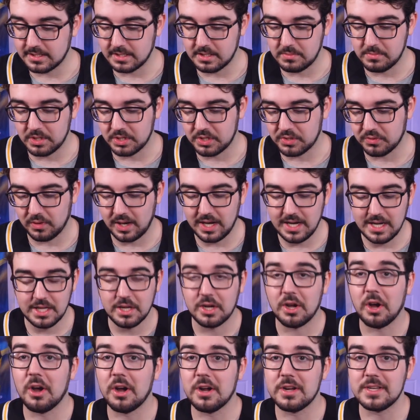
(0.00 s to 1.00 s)
some trading
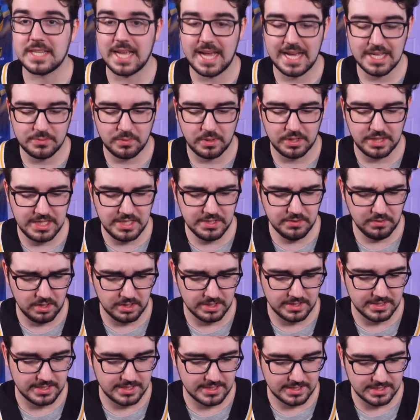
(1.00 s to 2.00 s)
cards as well. These are
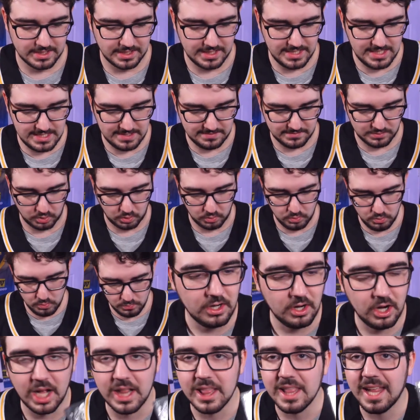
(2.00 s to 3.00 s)
all in sleeves. Oh,
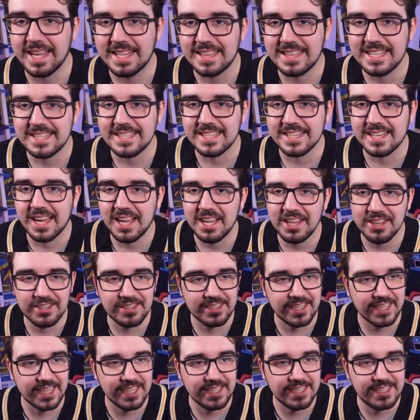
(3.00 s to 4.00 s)
I like this. It kind of
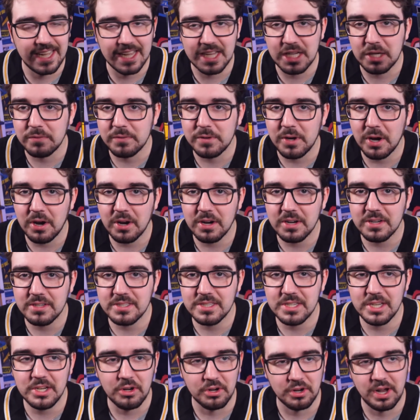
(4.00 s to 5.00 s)
looks like a deck of
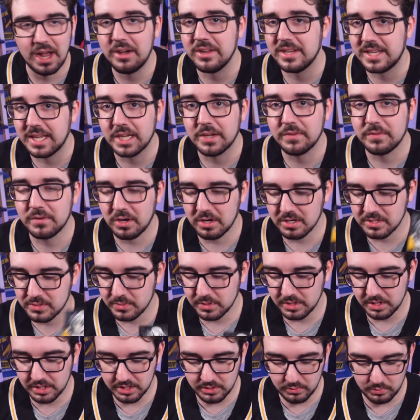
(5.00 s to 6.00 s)
cards, you know, or how a deck of cards
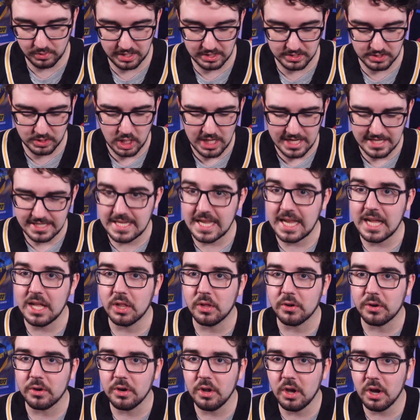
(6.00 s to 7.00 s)
would look. What else? Dale
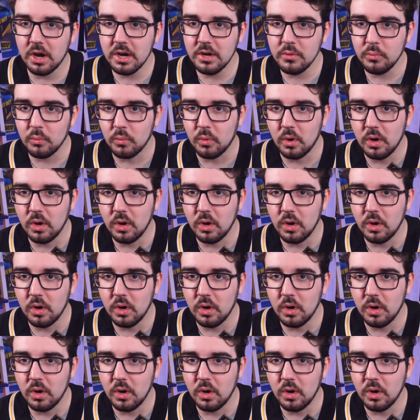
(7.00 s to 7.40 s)
Earnhardt,